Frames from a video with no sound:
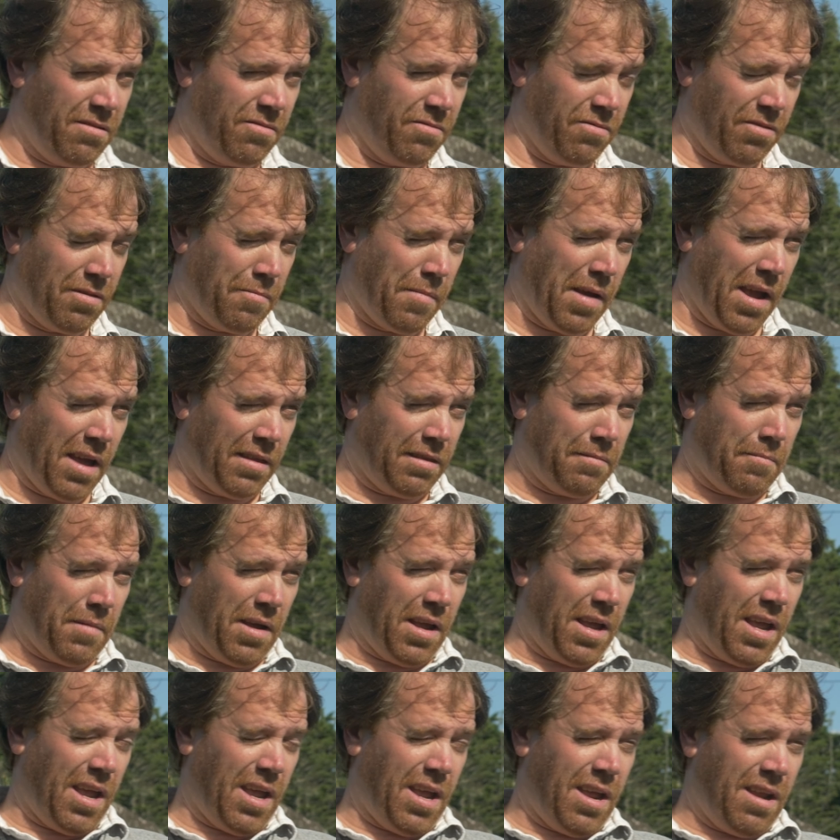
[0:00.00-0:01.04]
do the math in
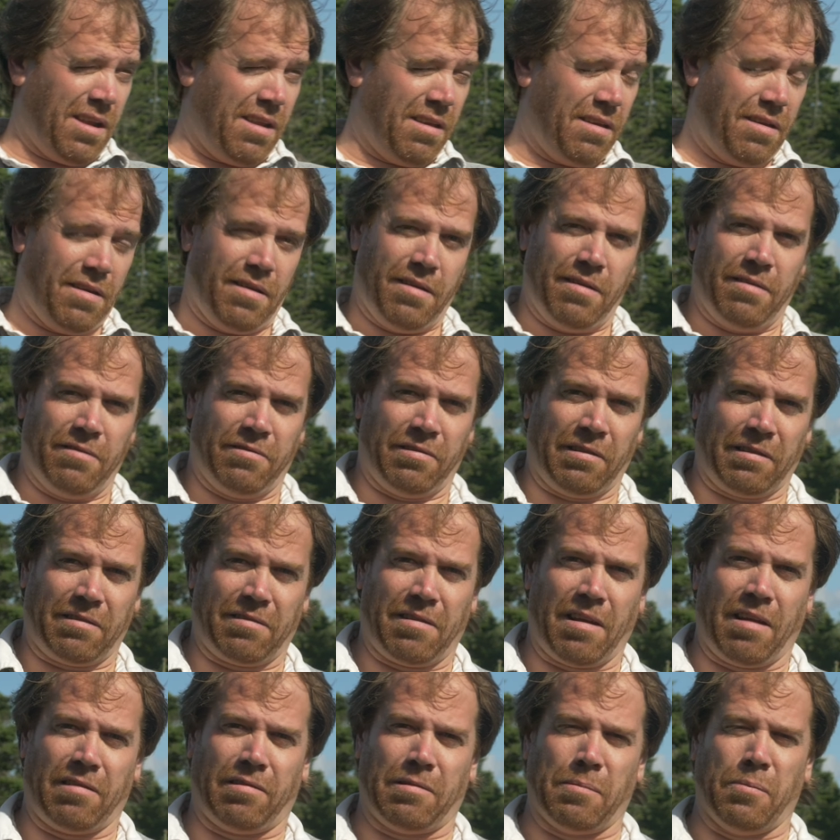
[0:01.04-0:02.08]
my head, 6
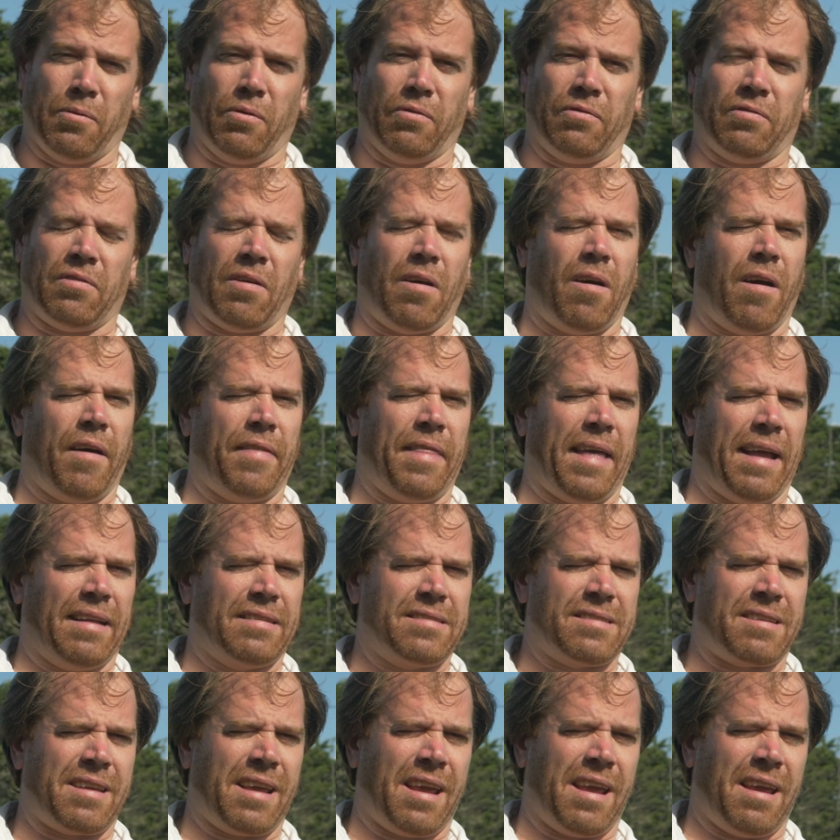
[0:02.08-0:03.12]
decibels on that
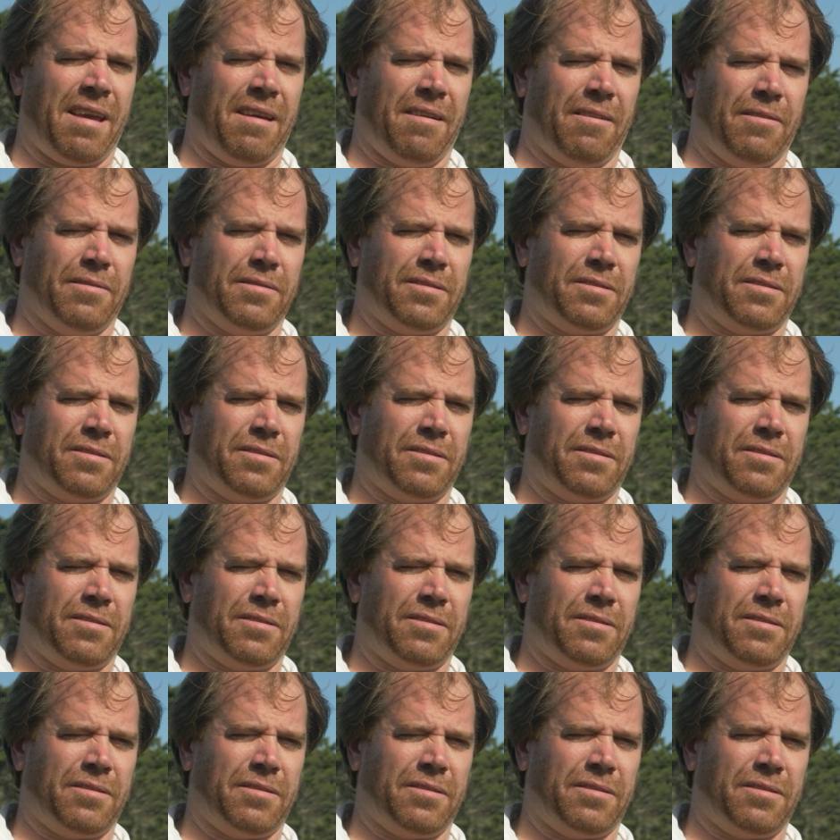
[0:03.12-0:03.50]
scale.